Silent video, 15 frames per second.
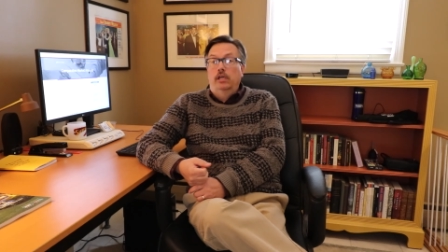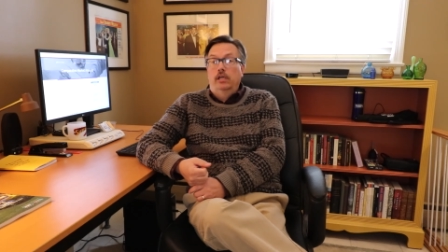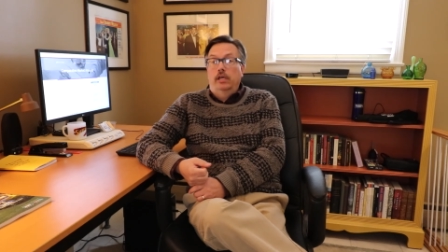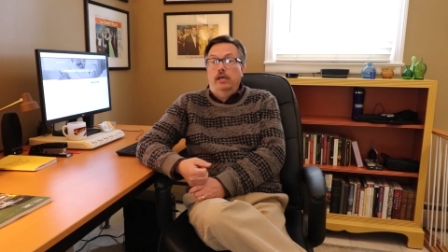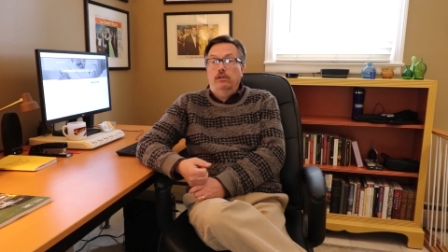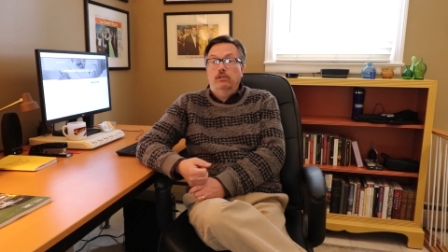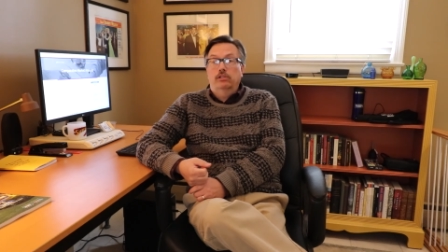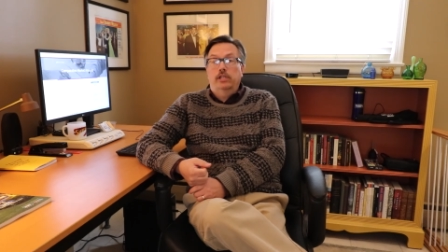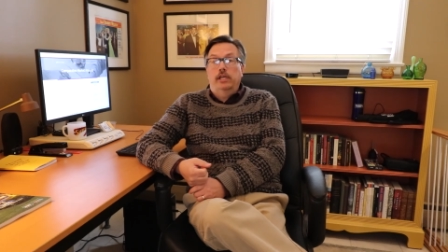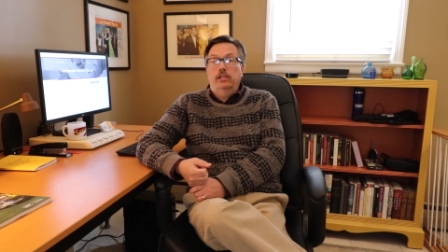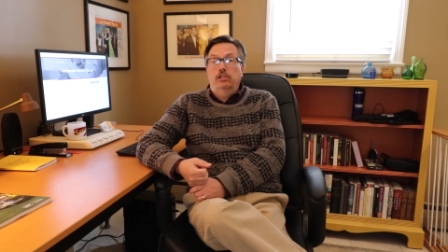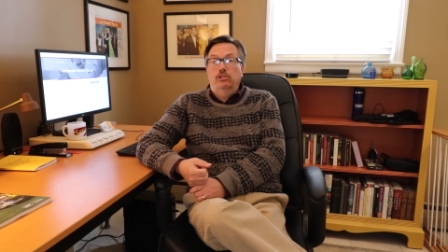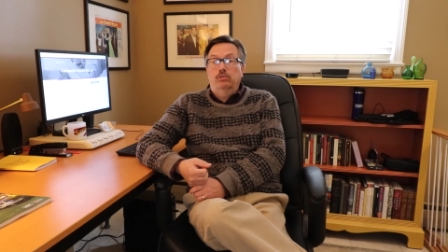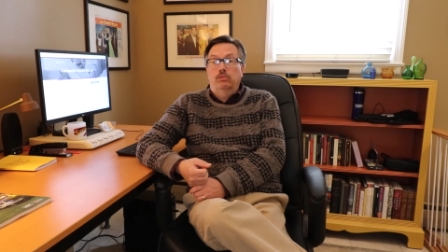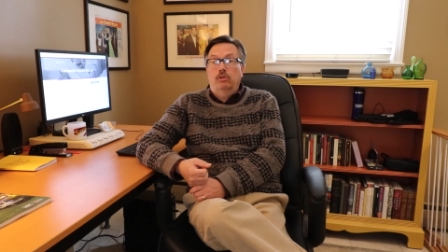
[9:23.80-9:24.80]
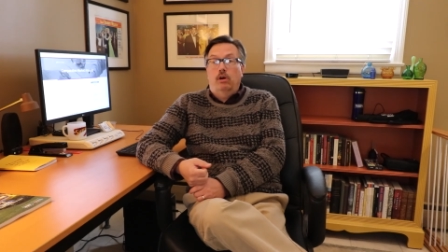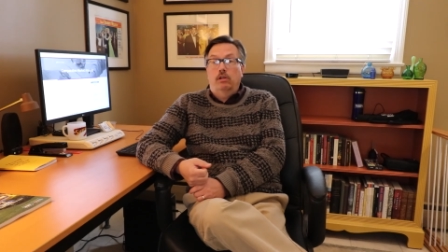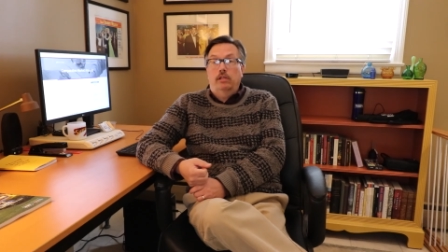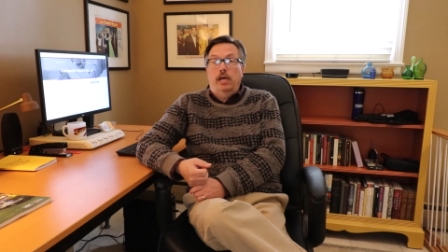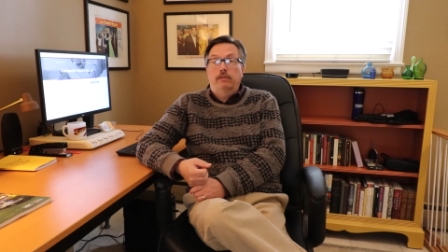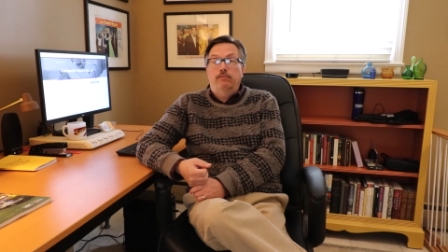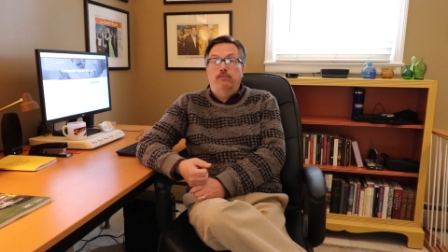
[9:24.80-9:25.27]
and it'll take you to an
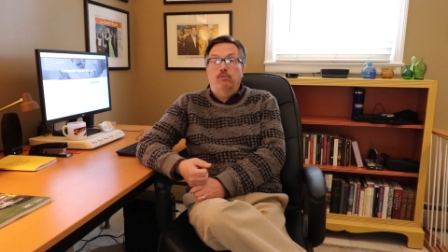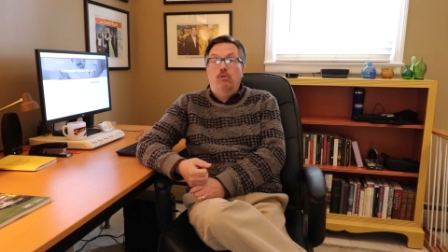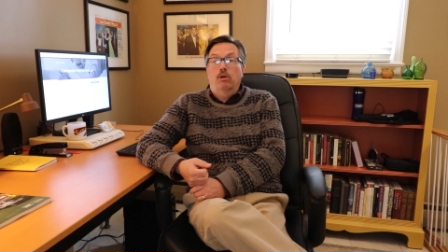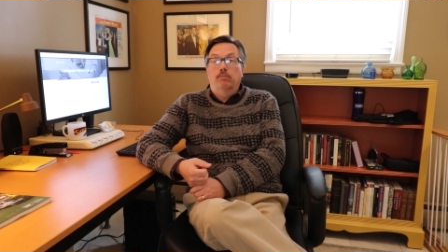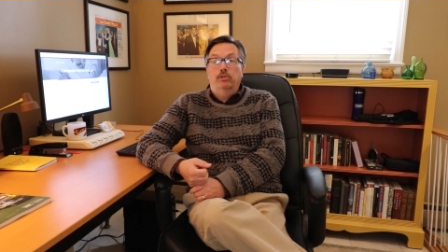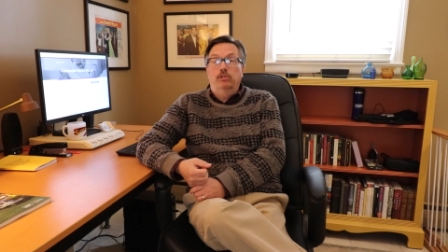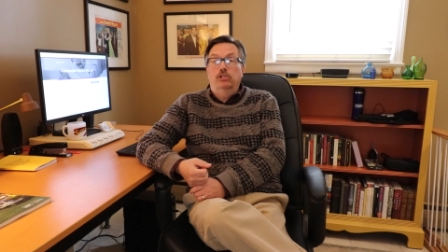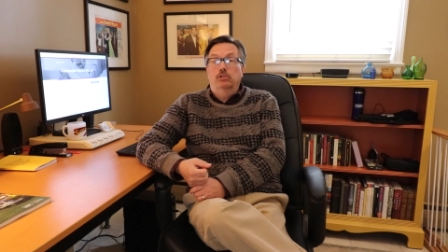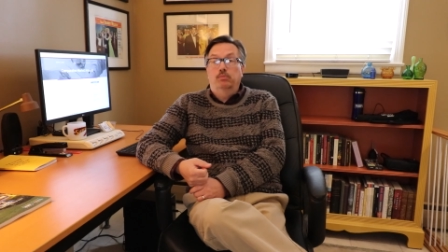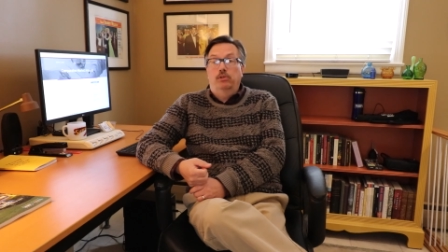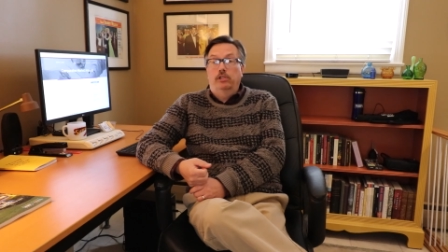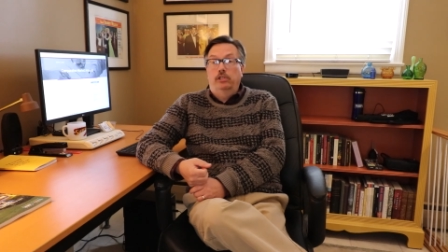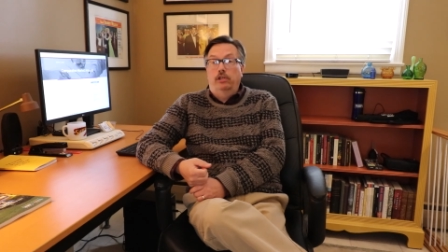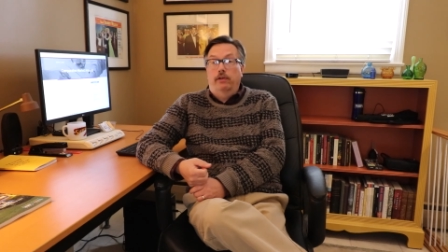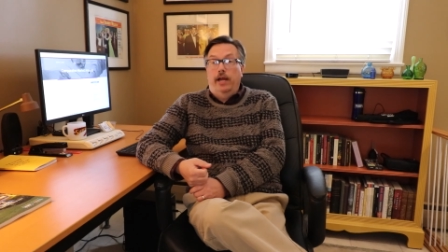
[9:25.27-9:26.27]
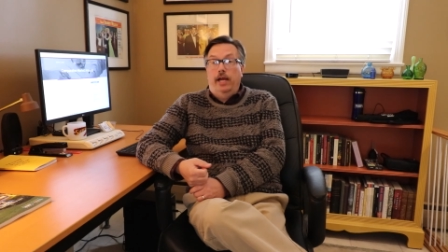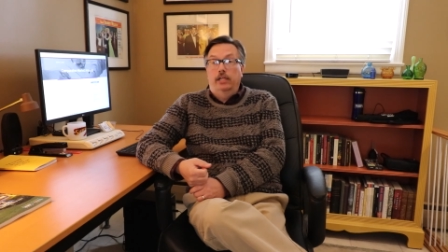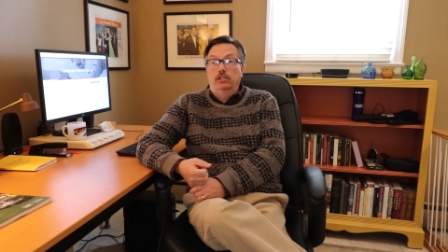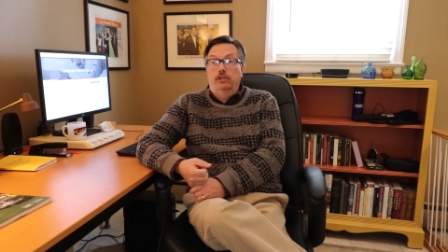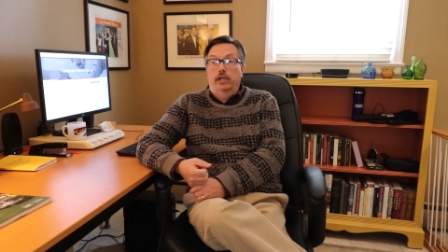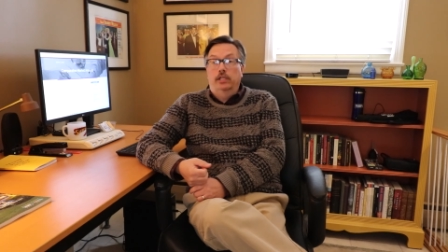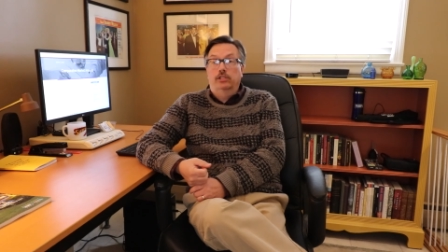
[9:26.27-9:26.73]
online form. You just put in your
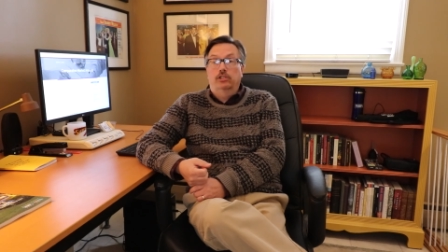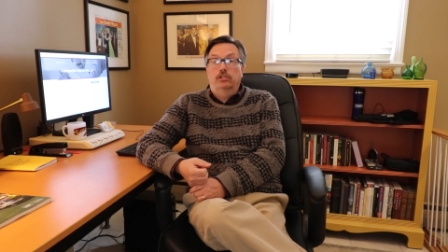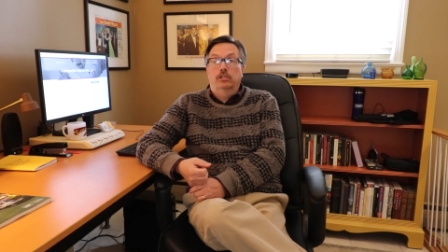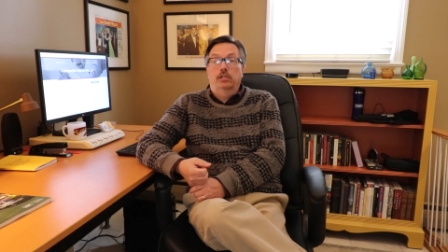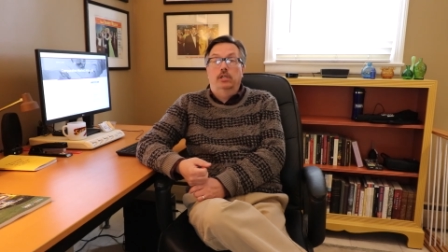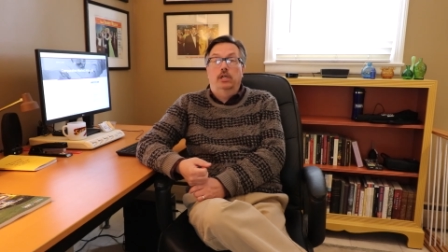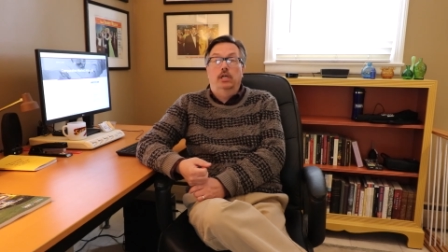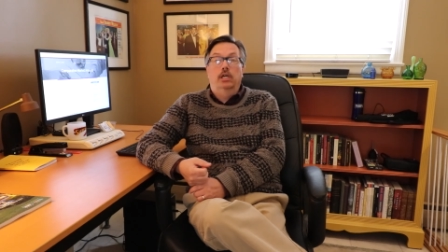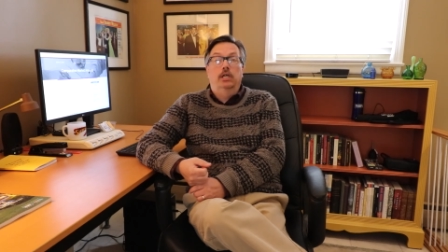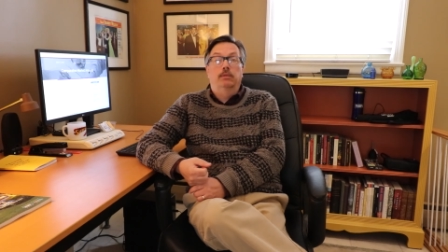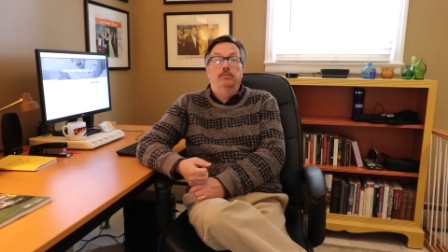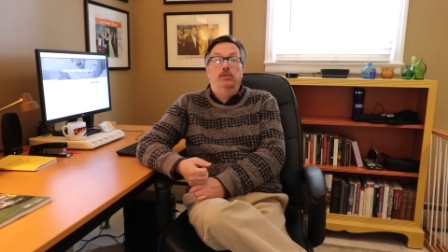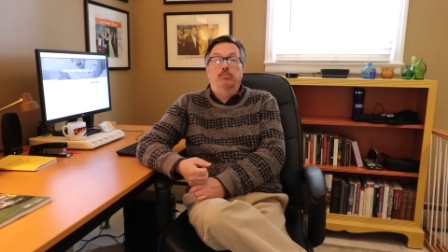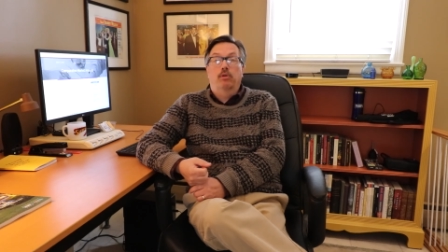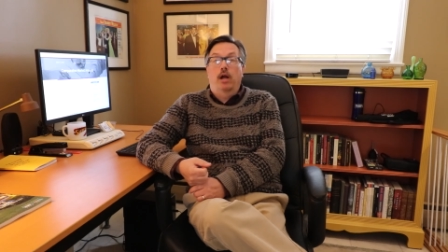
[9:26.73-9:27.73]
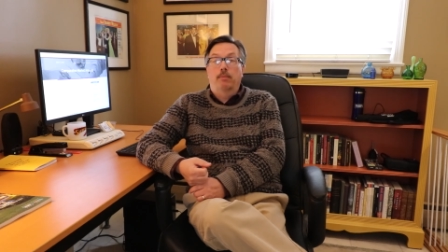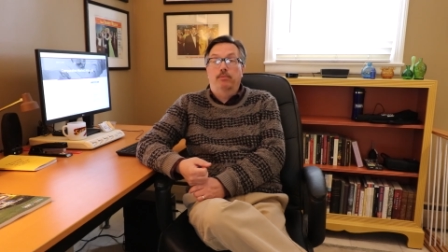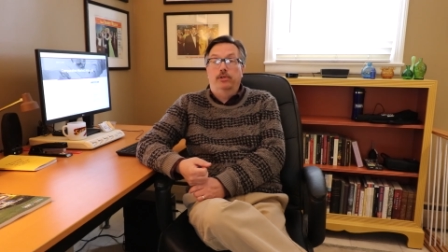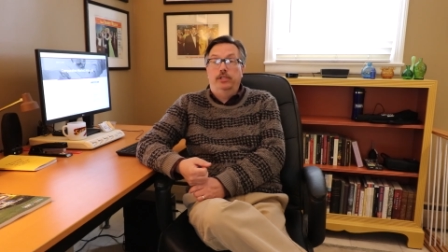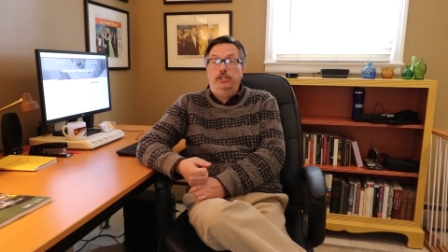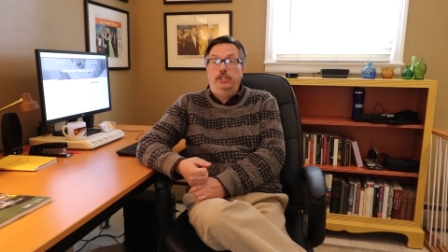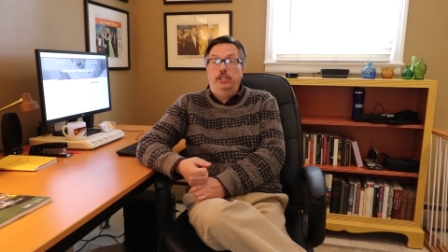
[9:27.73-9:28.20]
address, your
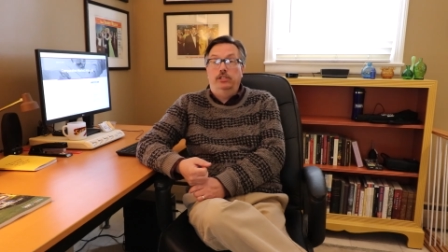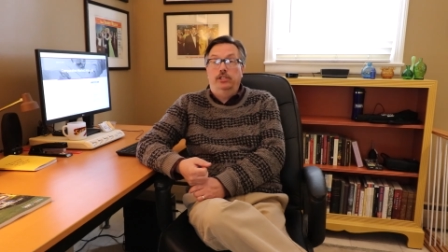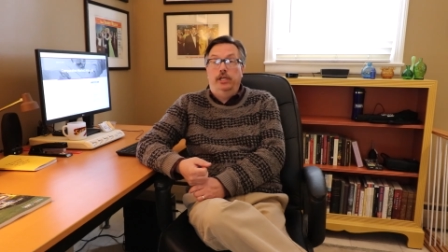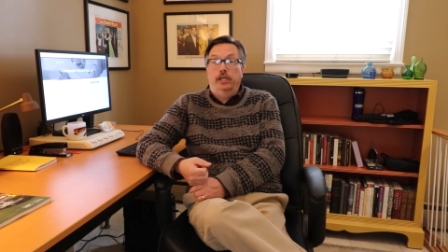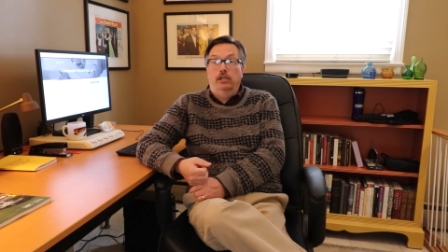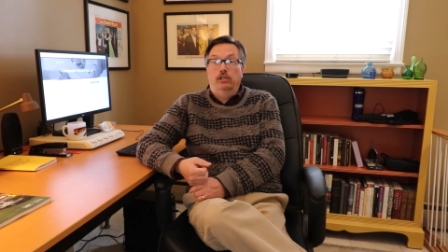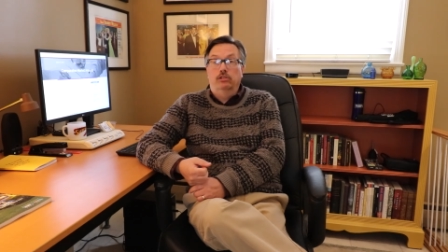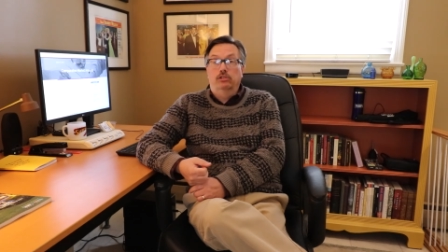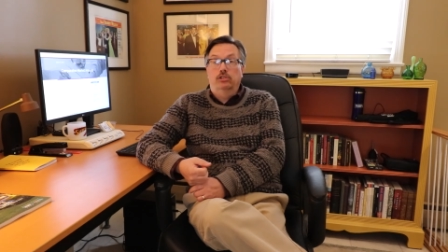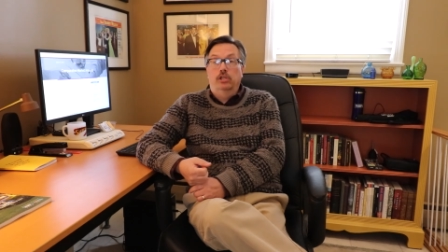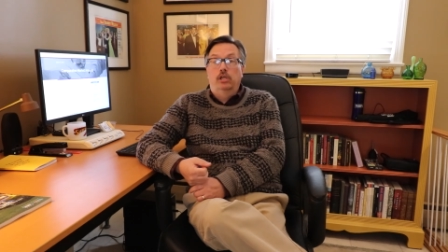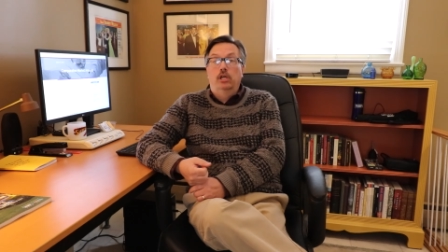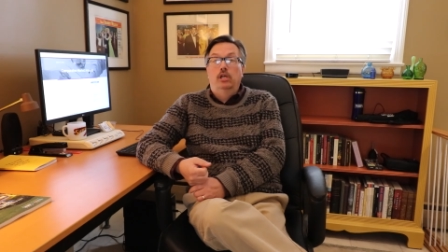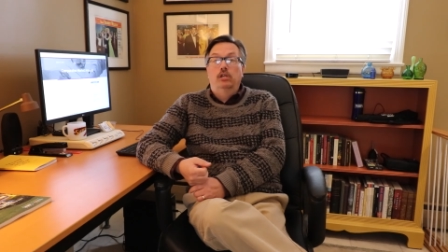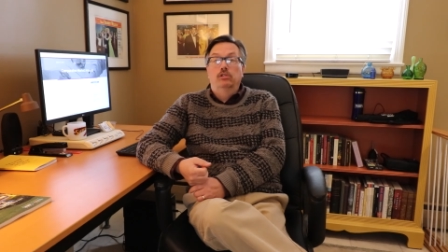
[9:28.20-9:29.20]
property details,